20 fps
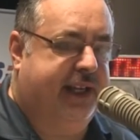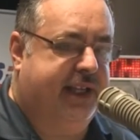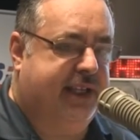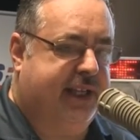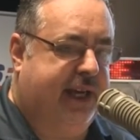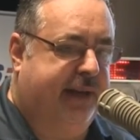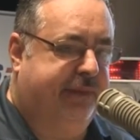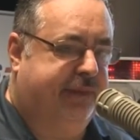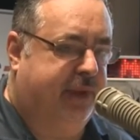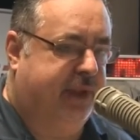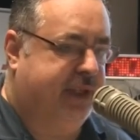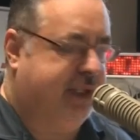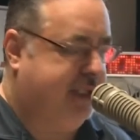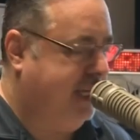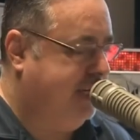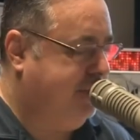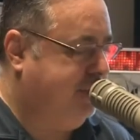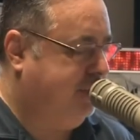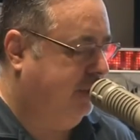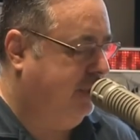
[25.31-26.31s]
It's time for the
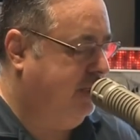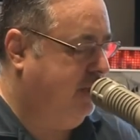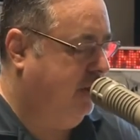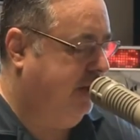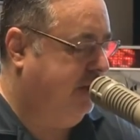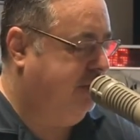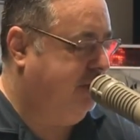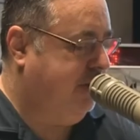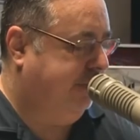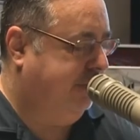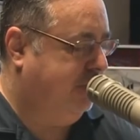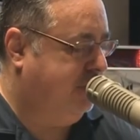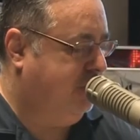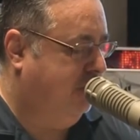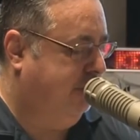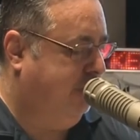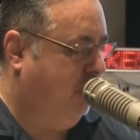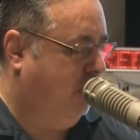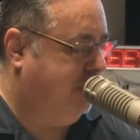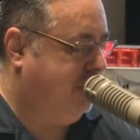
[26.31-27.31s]
Central New York Travel
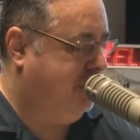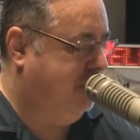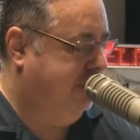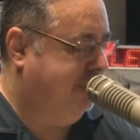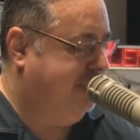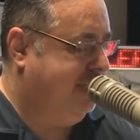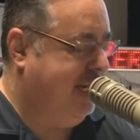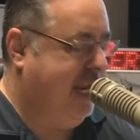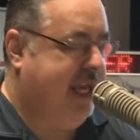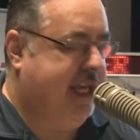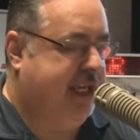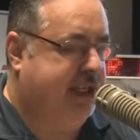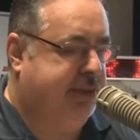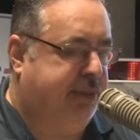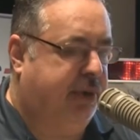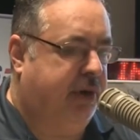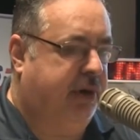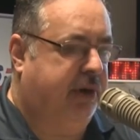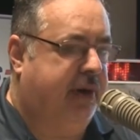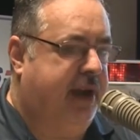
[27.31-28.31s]
Show portion of today's
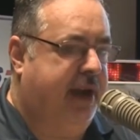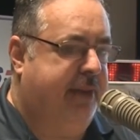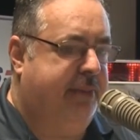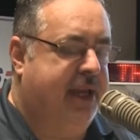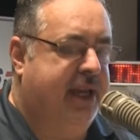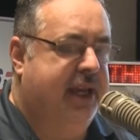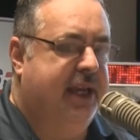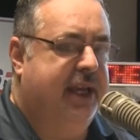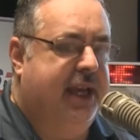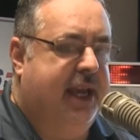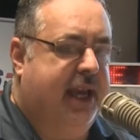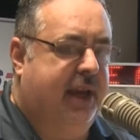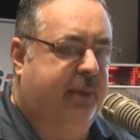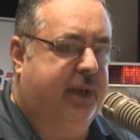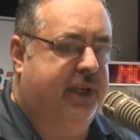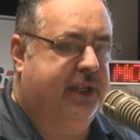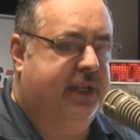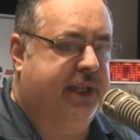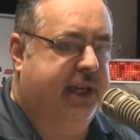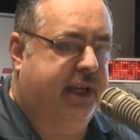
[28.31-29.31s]
program. And
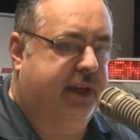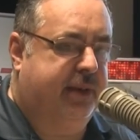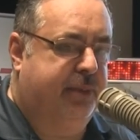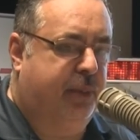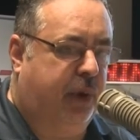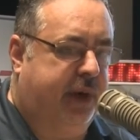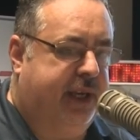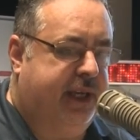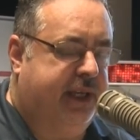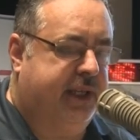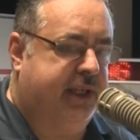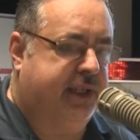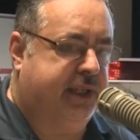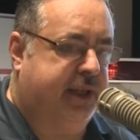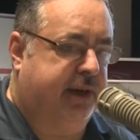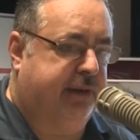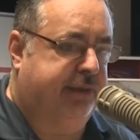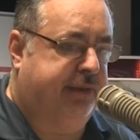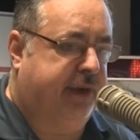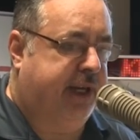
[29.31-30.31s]
we say good morning to
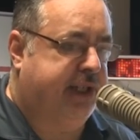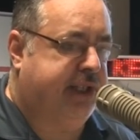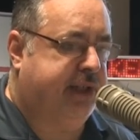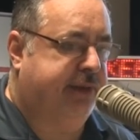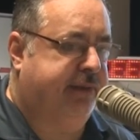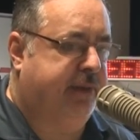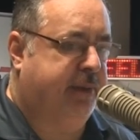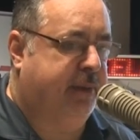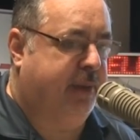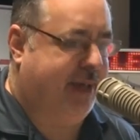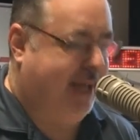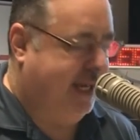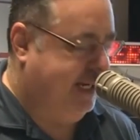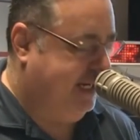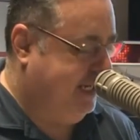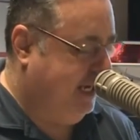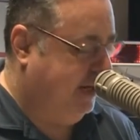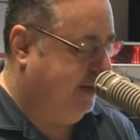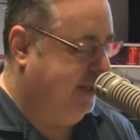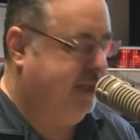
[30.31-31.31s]
Sarah Foster from
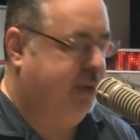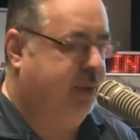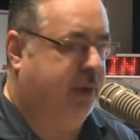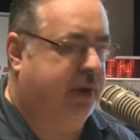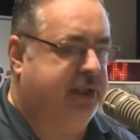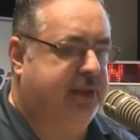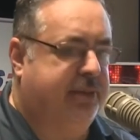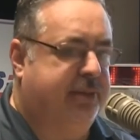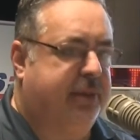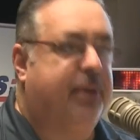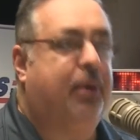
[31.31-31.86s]
Oneida County Tourism.